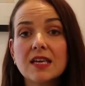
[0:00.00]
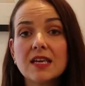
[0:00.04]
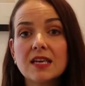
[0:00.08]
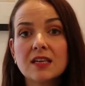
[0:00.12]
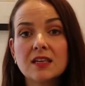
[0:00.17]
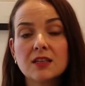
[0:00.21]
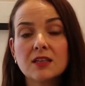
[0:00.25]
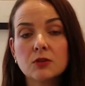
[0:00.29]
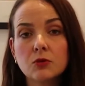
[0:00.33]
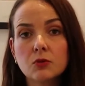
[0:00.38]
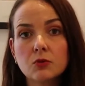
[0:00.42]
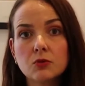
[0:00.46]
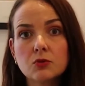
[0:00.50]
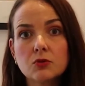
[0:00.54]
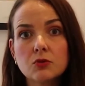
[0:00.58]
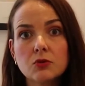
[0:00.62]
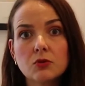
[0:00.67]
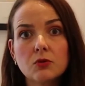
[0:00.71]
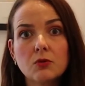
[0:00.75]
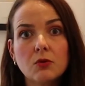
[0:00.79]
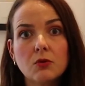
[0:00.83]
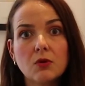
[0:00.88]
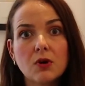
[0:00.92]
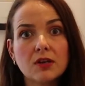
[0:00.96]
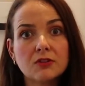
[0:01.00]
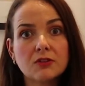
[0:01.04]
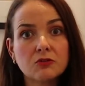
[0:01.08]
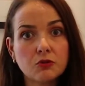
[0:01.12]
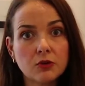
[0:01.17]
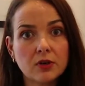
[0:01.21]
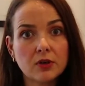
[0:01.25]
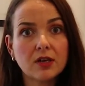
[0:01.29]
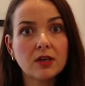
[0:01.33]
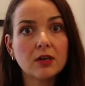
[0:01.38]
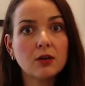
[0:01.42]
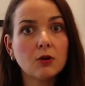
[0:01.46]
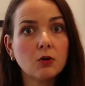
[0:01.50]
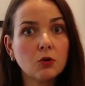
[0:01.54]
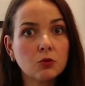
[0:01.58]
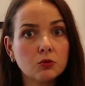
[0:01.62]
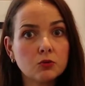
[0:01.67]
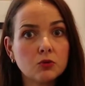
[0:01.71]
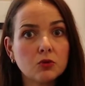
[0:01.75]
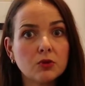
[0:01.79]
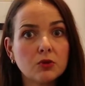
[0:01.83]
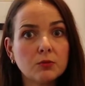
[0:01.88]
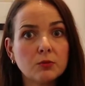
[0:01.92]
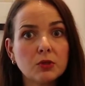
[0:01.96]
it can also trigger
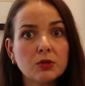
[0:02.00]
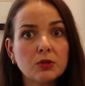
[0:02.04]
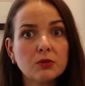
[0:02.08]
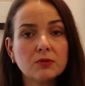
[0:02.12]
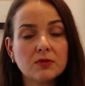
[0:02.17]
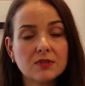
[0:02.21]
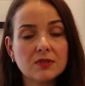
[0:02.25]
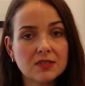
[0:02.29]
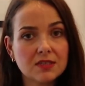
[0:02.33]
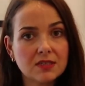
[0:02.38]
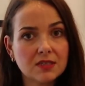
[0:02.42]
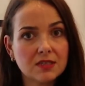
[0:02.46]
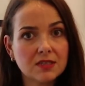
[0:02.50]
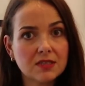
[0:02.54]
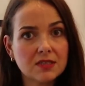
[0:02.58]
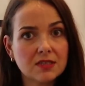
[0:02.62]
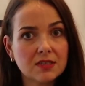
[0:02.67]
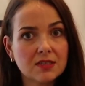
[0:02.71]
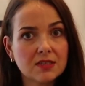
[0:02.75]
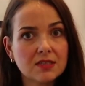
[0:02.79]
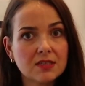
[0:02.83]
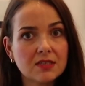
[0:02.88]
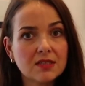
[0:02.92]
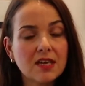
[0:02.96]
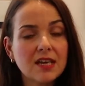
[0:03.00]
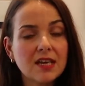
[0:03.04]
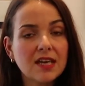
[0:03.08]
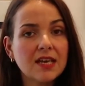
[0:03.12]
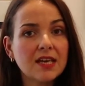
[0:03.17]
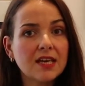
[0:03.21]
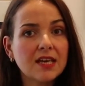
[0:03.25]
autoimmune diseases.